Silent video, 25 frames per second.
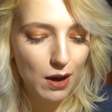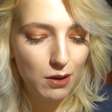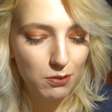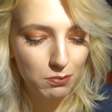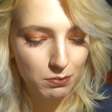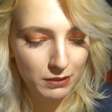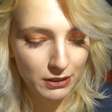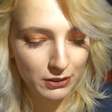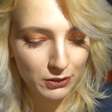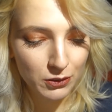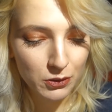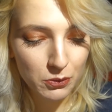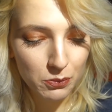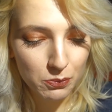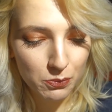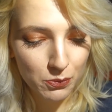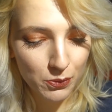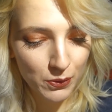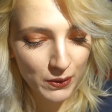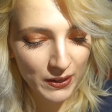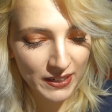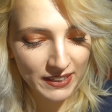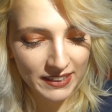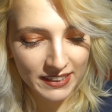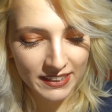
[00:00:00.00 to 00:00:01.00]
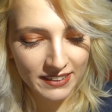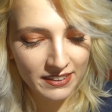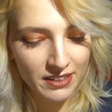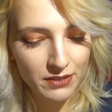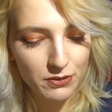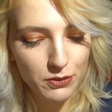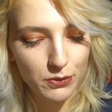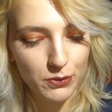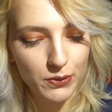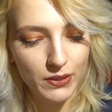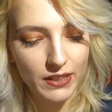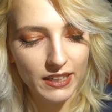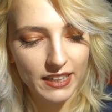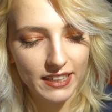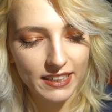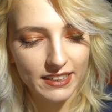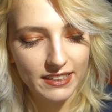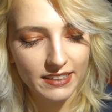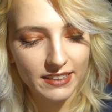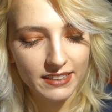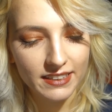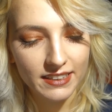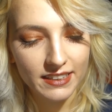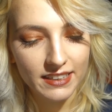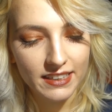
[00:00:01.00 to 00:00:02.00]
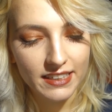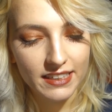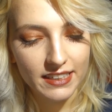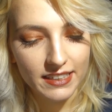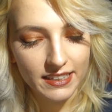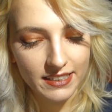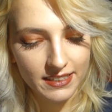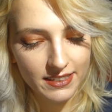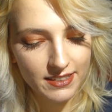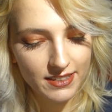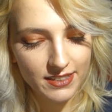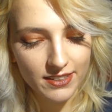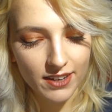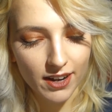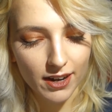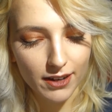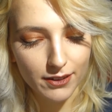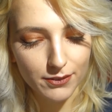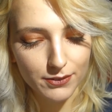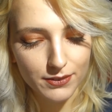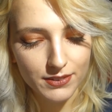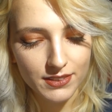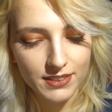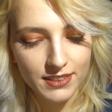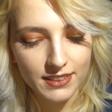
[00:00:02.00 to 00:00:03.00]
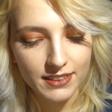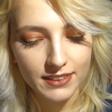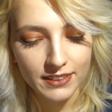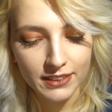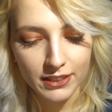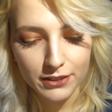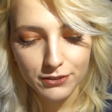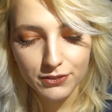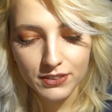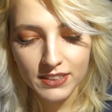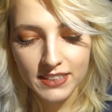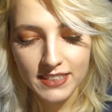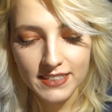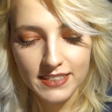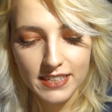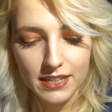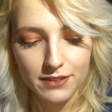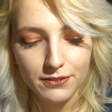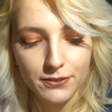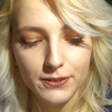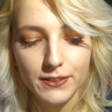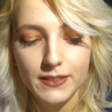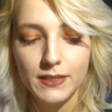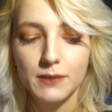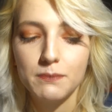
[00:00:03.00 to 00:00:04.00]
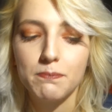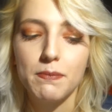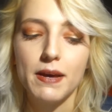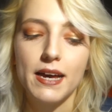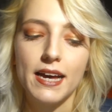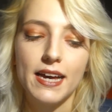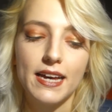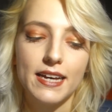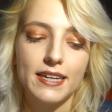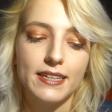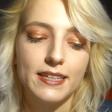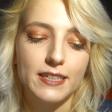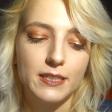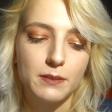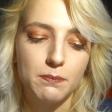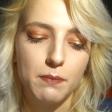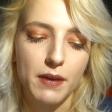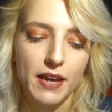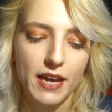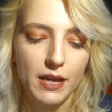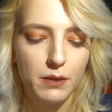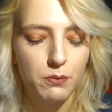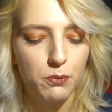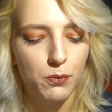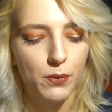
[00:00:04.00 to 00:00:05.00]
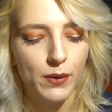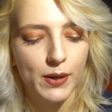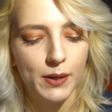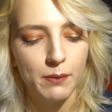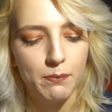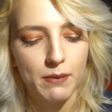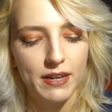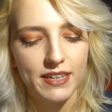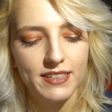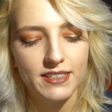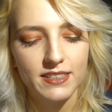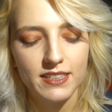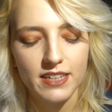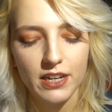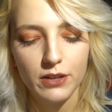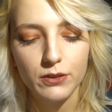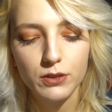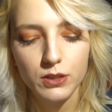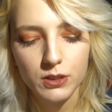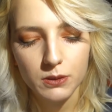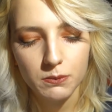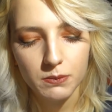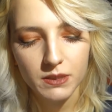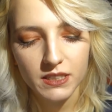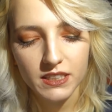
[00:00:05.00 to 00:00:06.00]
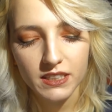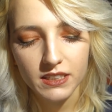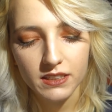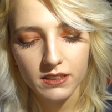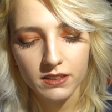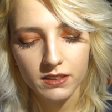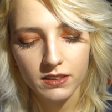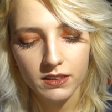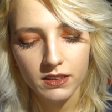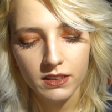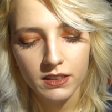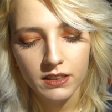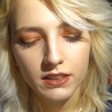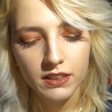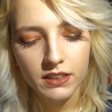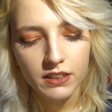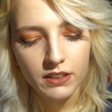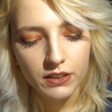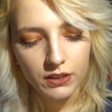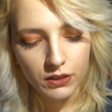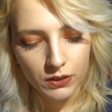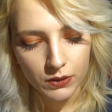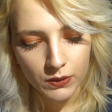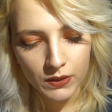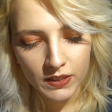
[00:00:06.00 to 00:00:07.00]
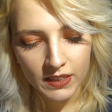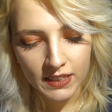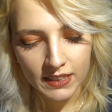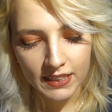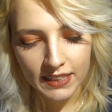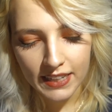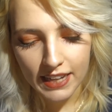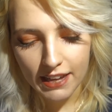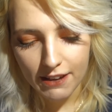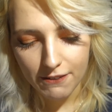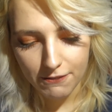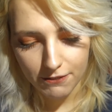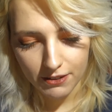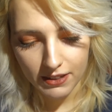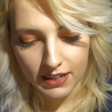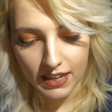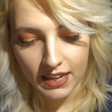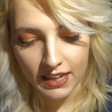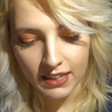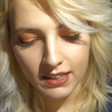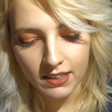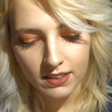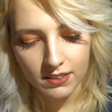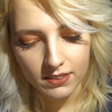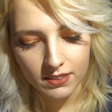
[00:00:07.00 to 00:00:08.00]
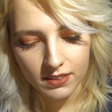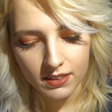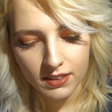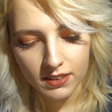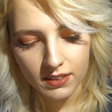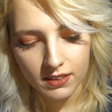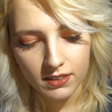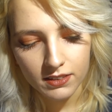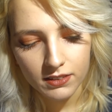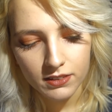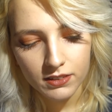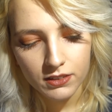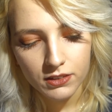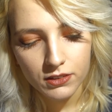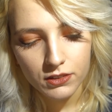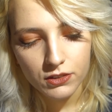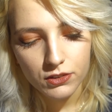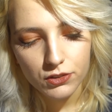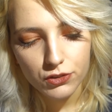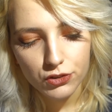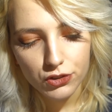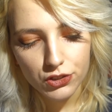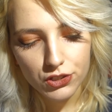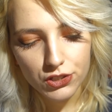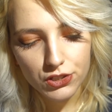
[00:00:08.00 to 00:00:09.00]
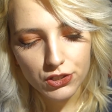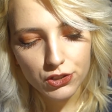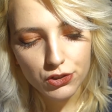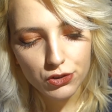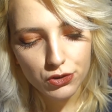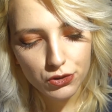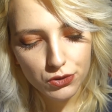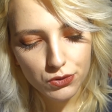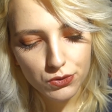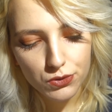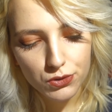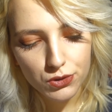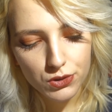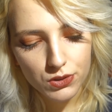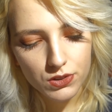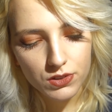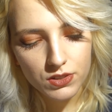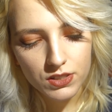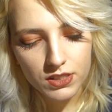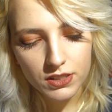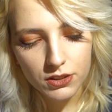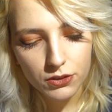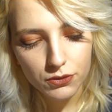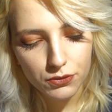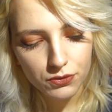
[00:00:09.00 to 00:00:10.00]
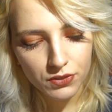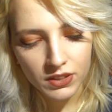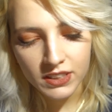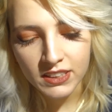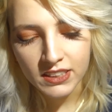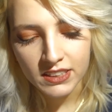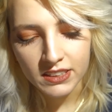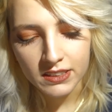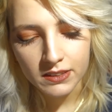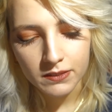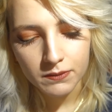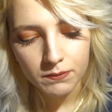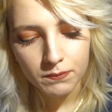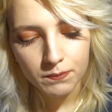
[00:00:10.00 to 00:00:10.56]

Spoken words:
My good brain can never relate. It scoffs. Nothing is ever as bad brain makes it out to be. You can laugh at anything. Just choose to see the funny.